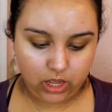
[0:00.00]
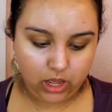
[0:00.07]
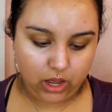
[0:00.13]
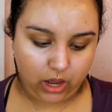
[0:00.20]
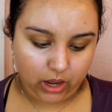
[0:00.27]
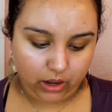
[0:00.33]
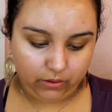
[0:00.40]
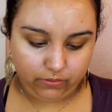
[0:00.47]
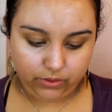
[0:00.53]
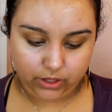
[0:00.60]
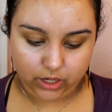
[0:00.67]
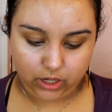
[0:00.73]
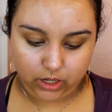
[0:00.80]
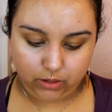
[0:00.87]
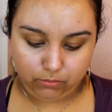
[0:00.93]
of
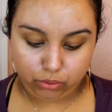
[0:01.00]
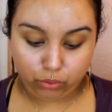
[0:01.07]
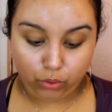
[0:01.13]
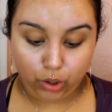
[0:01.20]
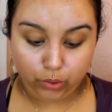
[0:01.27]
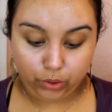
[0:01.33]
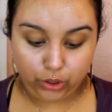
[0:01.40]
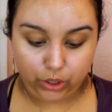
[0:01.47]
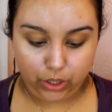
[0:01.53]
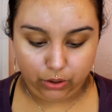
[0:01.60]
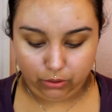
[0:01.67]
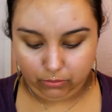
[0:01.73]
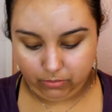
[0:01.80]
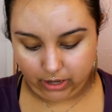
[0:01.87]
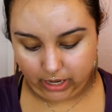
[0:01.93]
the Pro
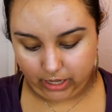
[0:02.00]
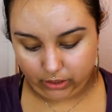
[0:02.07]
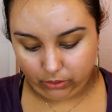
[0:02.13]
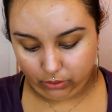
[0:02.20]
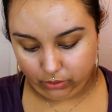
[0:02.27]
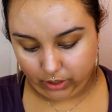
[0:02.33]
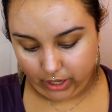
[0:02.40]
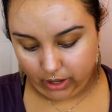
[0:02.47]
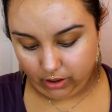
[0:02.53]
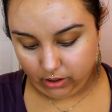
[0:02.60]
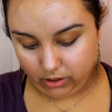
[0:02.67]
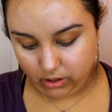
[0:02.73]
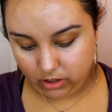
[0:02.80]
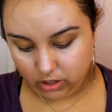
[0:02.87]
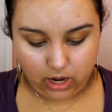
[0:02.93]
Glow by L'Oreal.
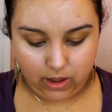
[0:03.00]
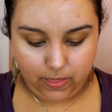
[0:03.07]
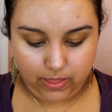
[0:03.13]
And